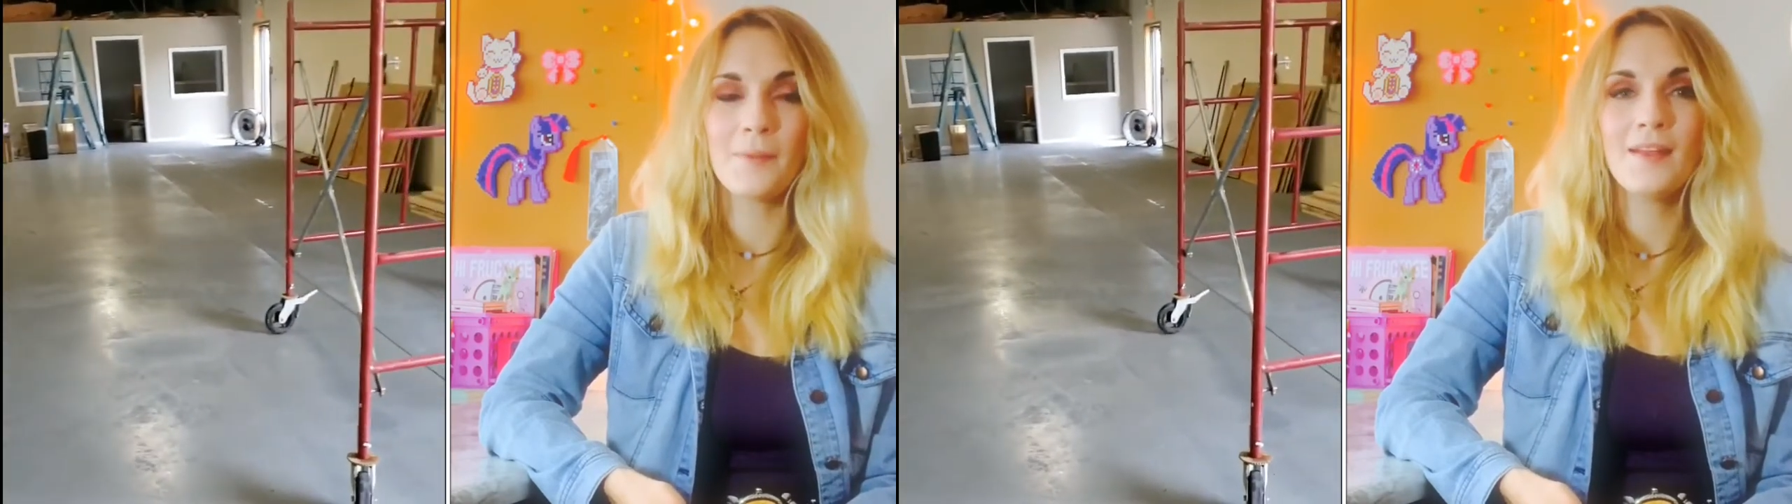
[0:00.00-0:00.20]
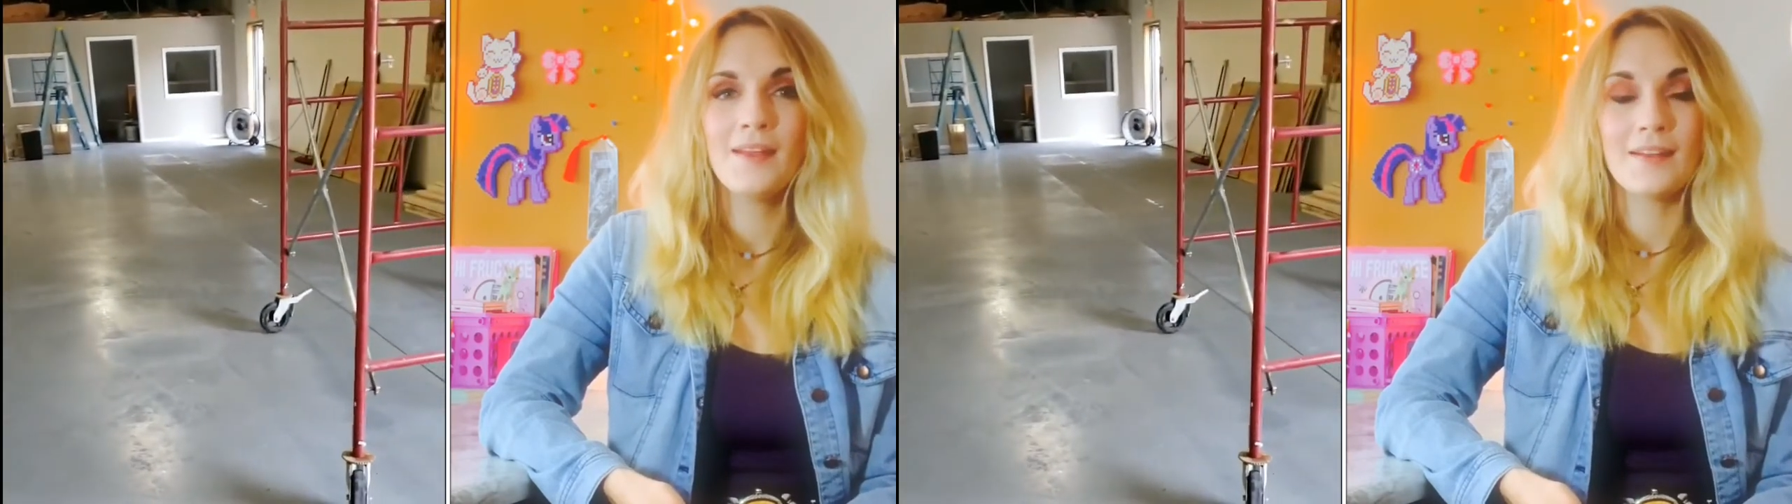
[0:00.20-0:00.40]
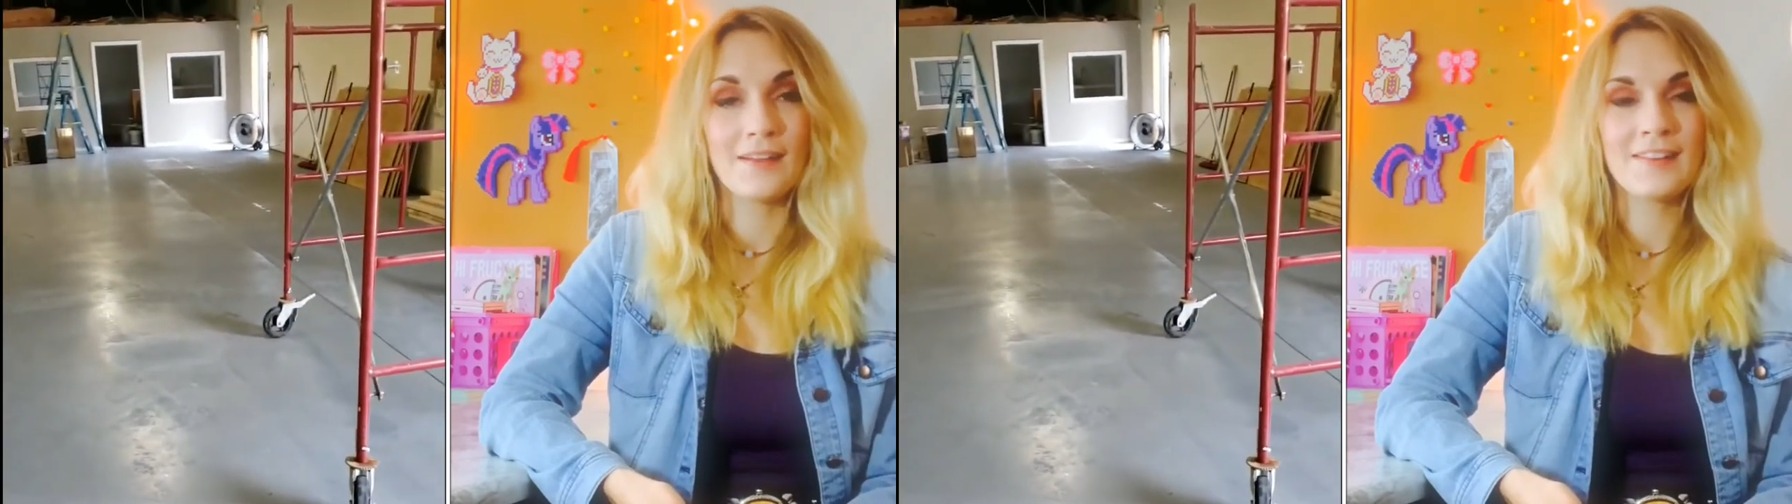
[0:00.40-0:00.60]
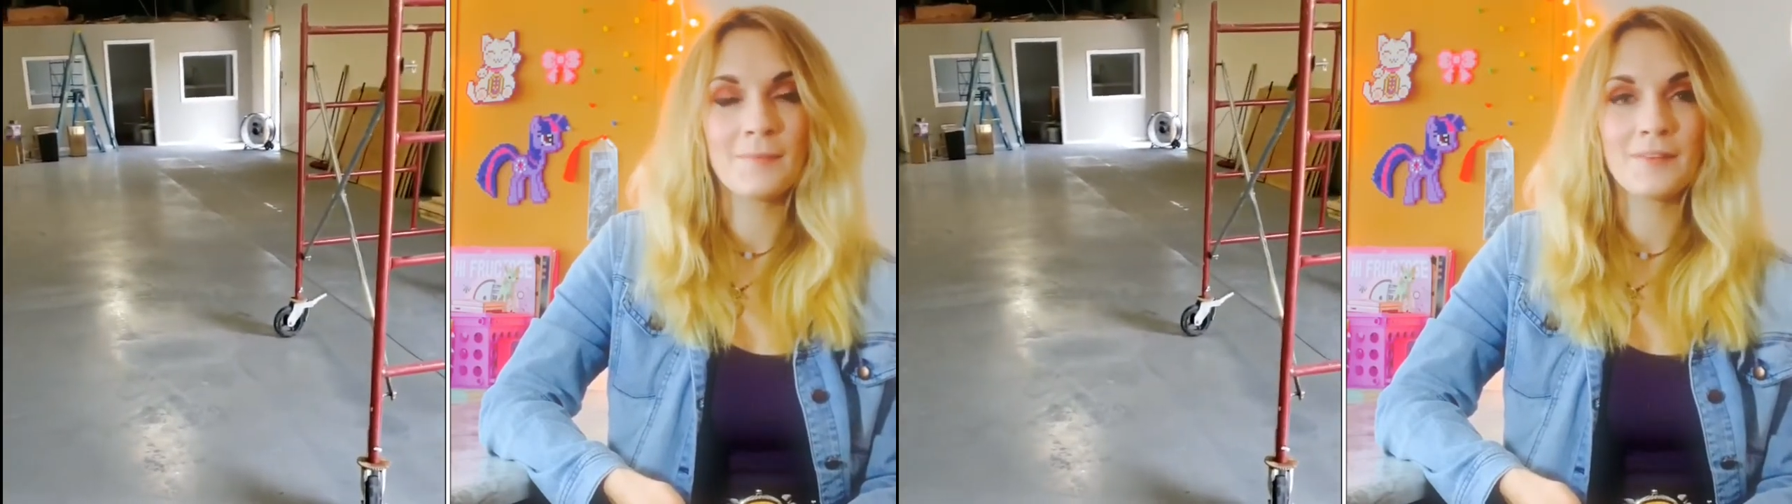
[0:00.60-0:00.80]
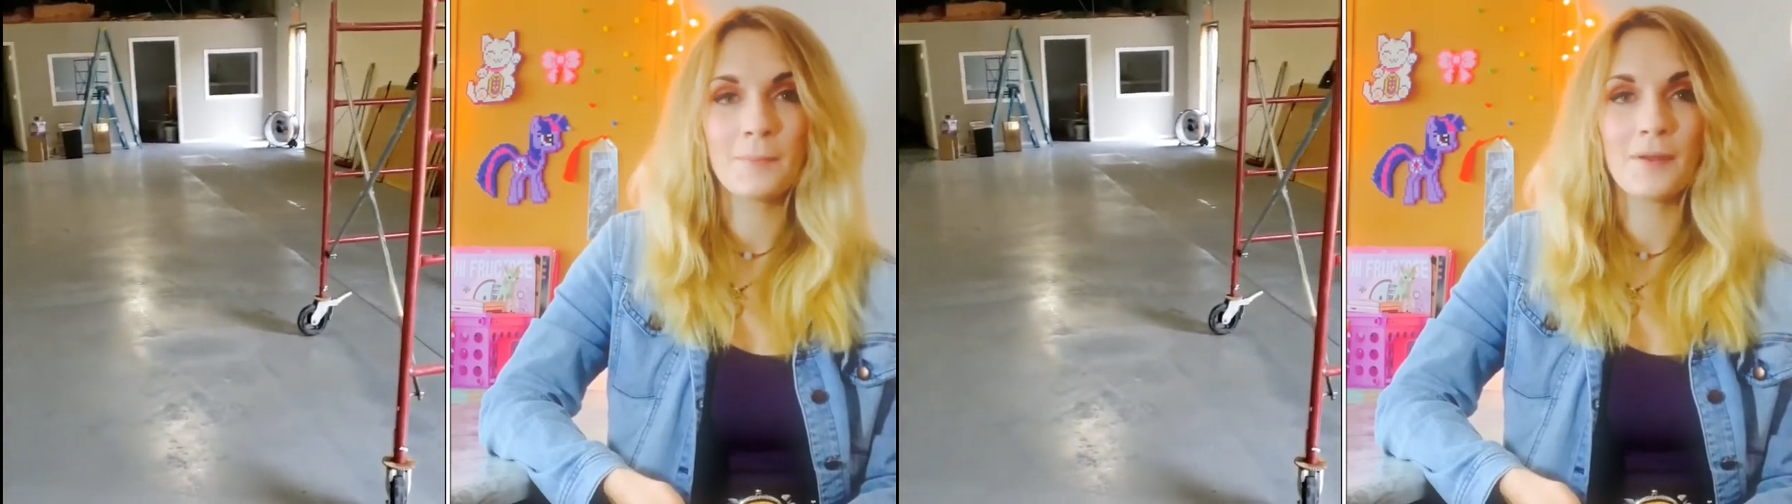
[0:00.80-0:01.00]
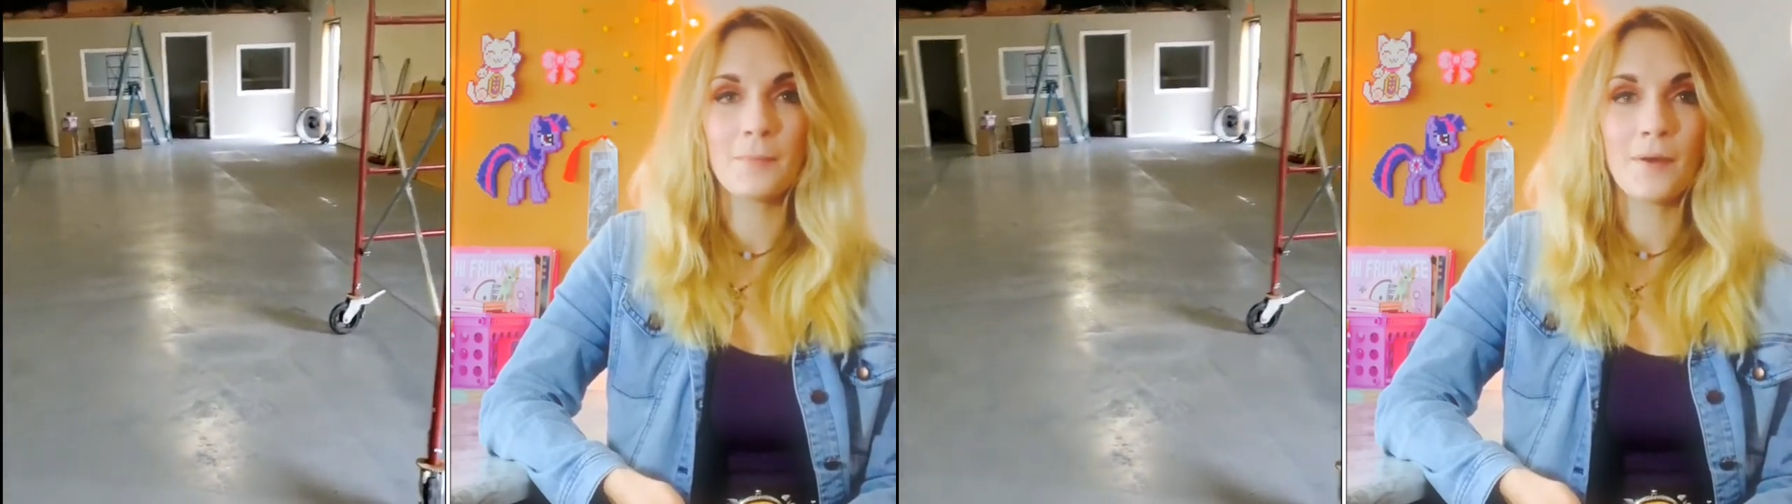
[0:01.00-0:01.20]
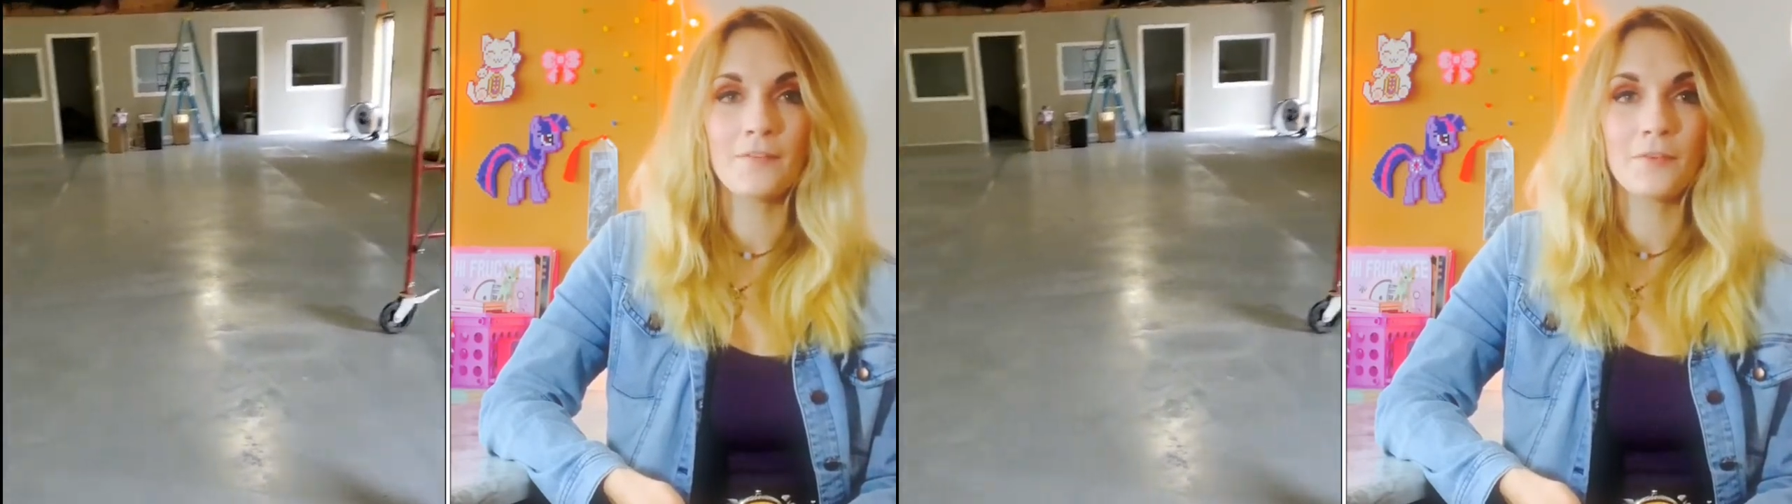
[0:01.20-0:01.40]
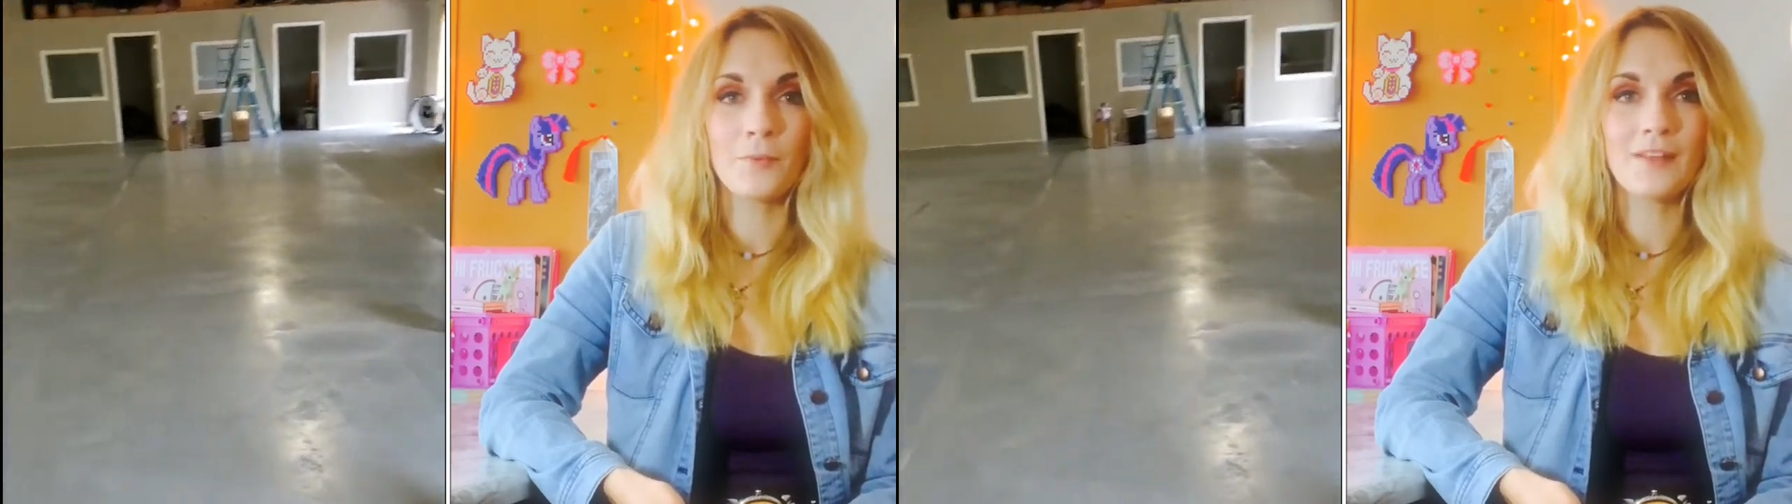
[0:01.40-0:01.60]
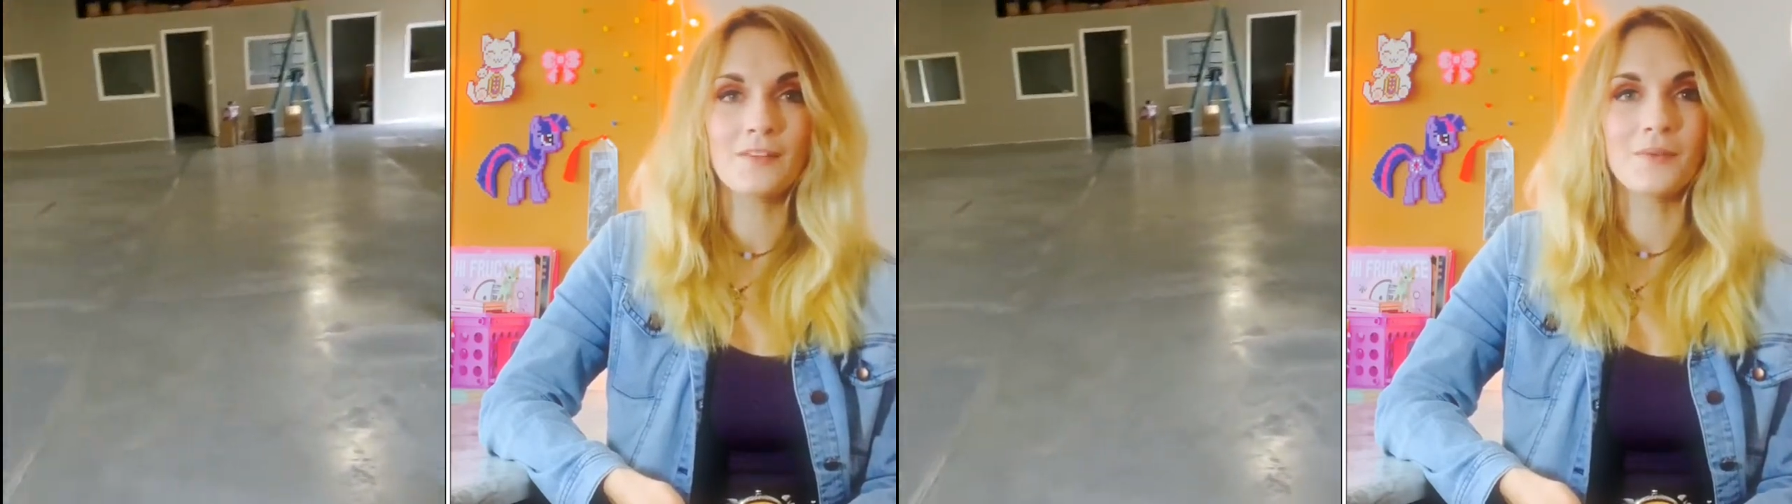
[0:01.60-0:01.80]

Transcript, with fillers: and I spent the better part of the week doing